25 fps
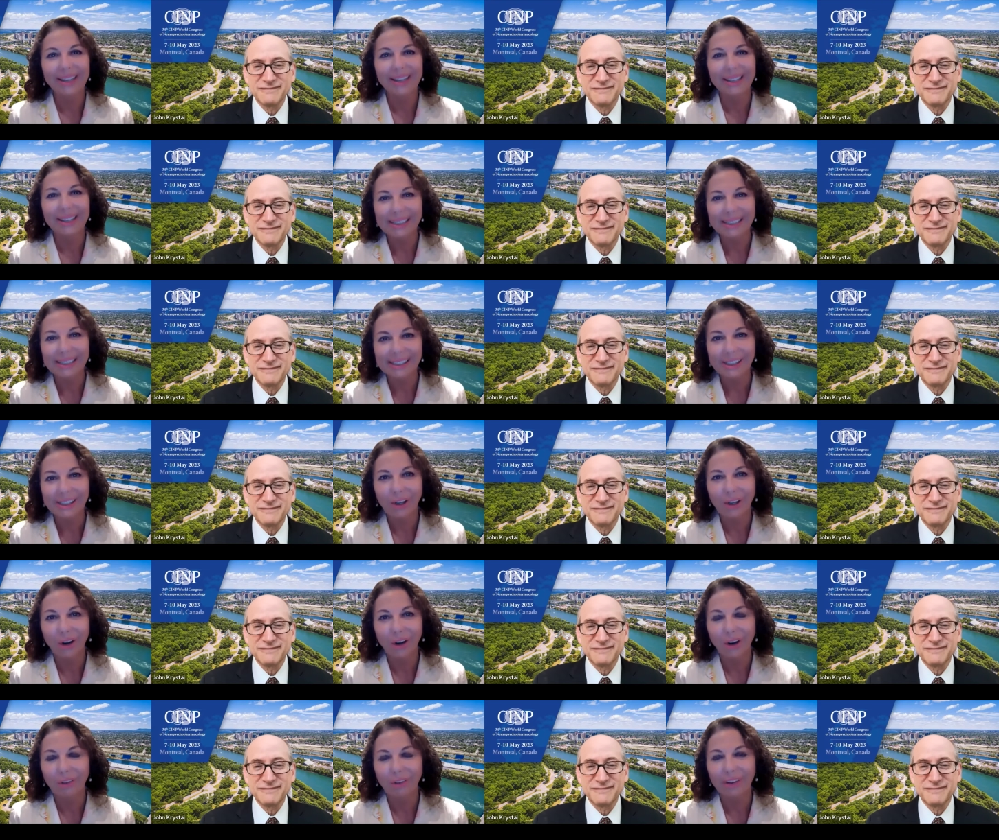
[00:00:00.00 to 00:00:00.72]

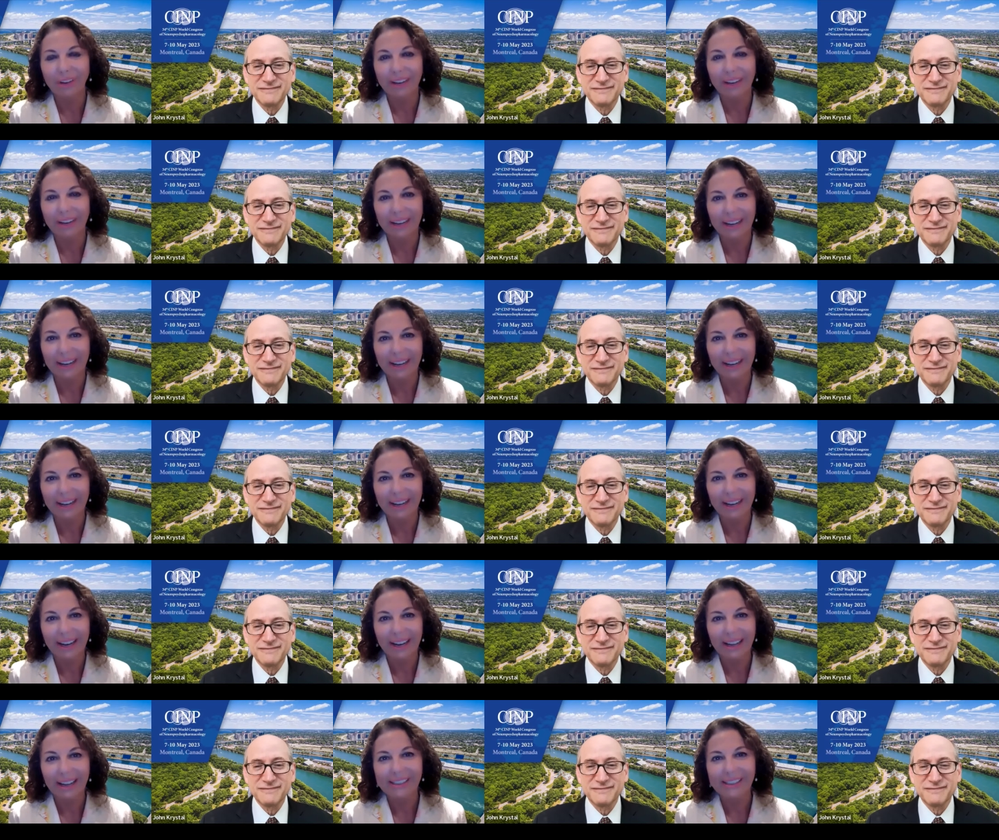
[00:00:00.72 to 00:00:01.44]
Speaker 1: discovery in uh,
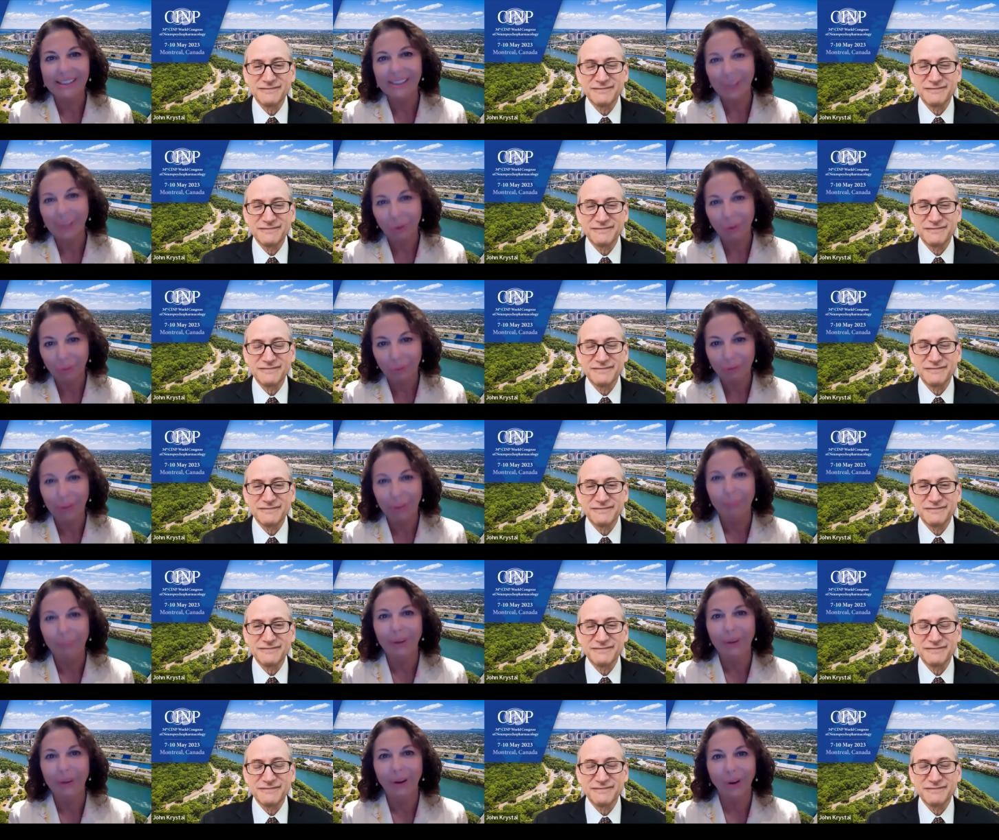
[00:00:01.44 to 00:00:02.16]

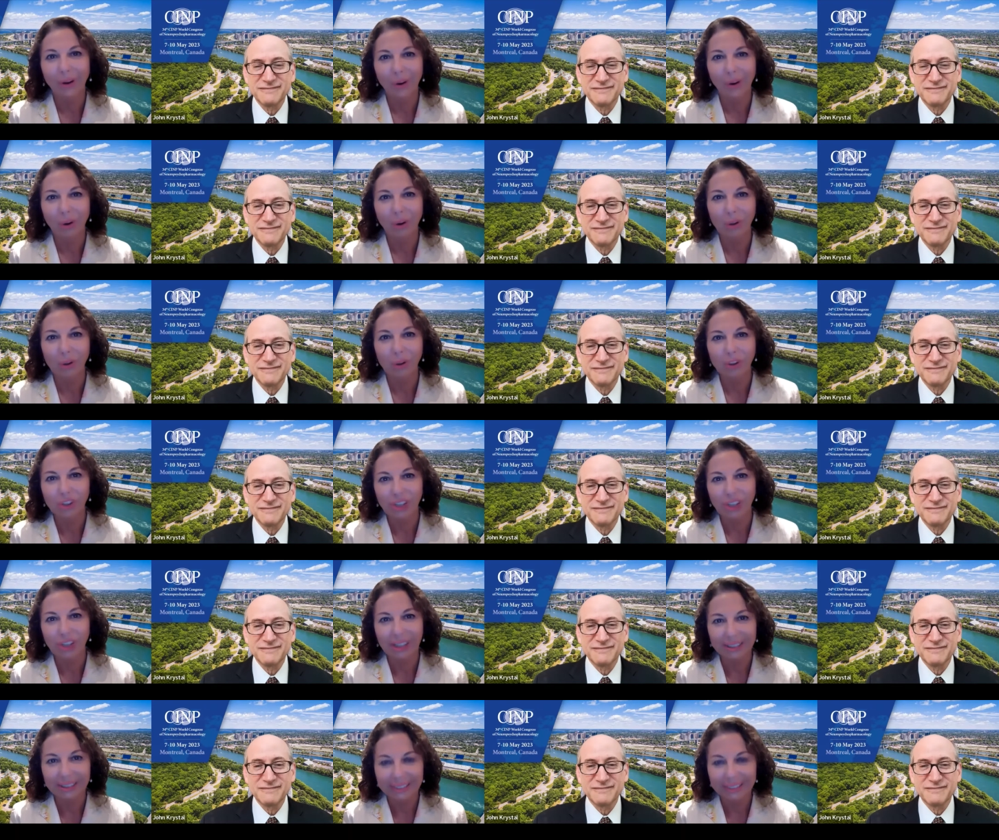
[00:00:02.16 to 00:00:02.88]
psychopharmacology
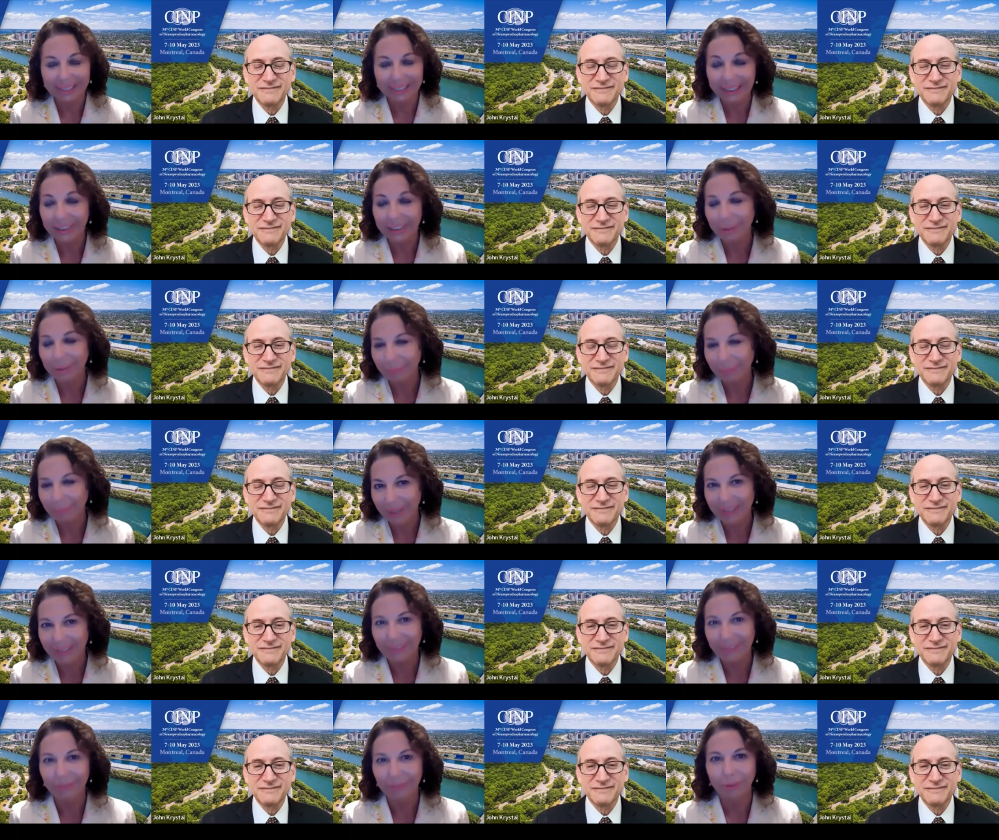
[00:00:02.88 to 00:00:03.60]
and treatment
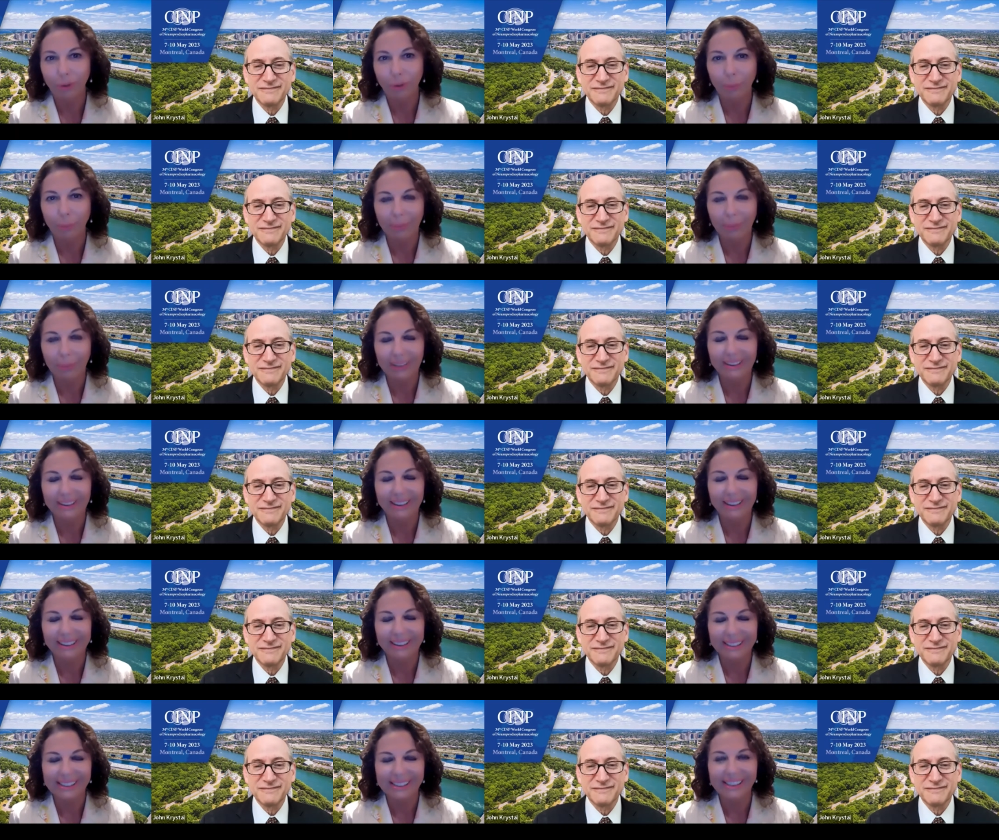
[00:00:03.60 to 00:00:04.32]
for mental
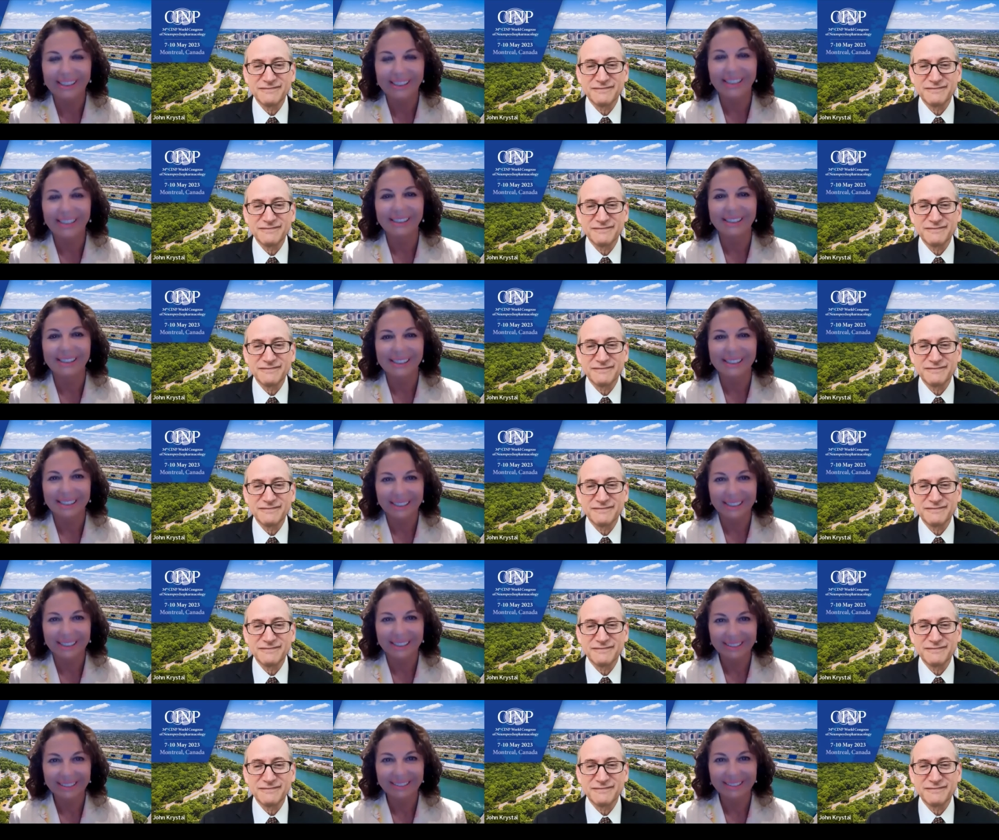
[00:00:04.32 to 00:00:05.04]
disease.
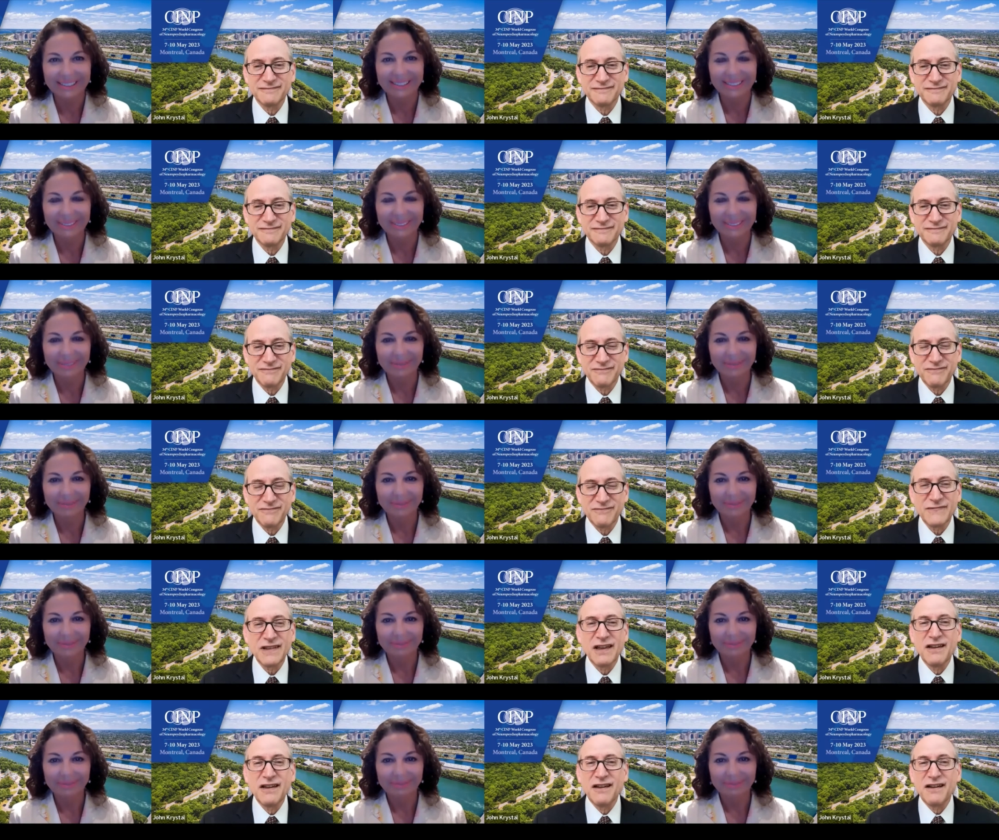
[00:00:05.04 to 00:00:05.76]

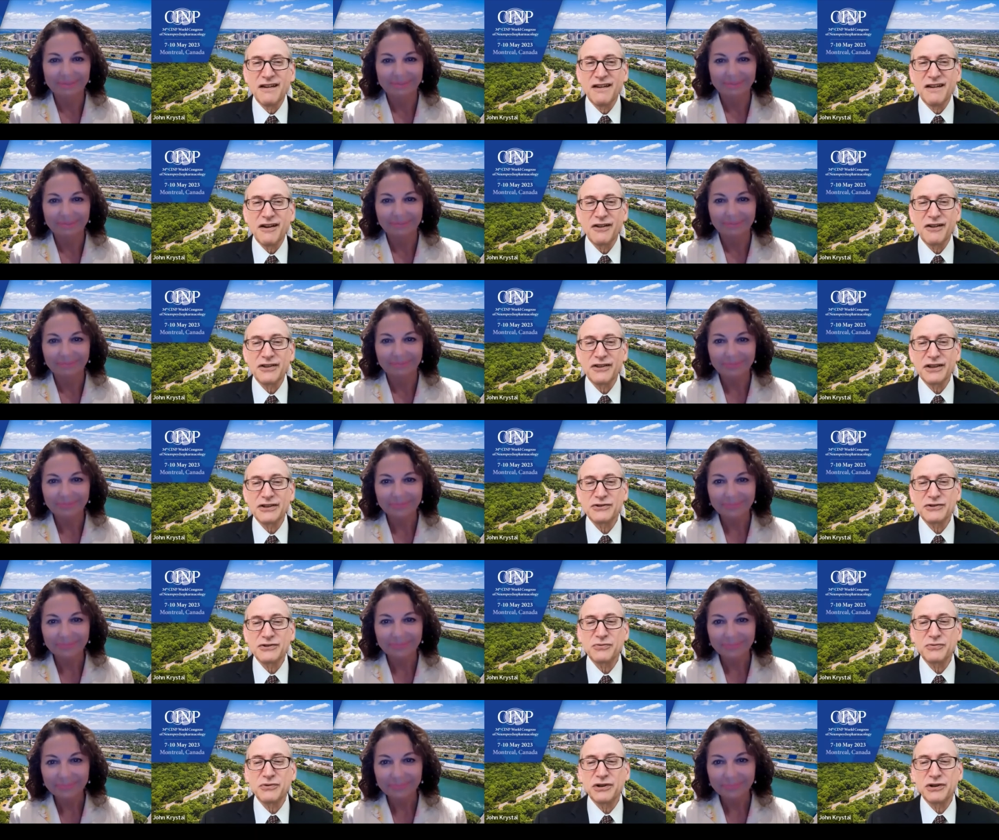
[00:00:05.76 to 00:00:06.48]
Speaker 2: Oh, that's
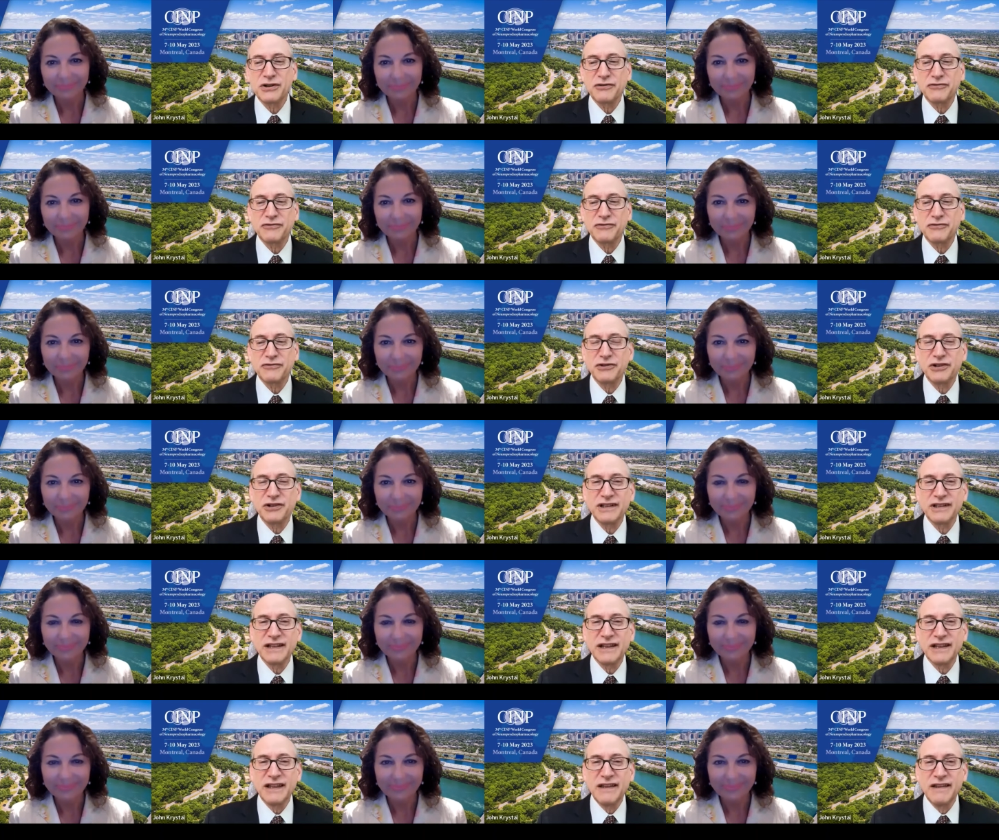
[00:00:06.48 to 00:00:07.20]
wonderful
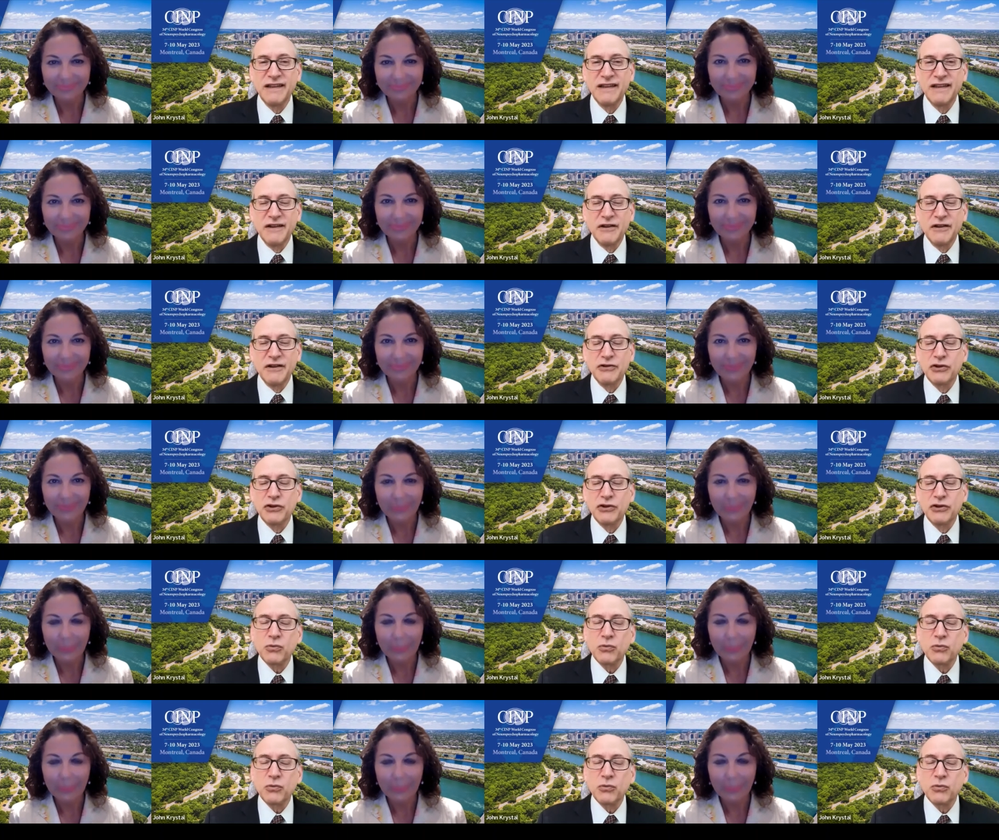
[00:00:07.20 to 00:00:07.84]
your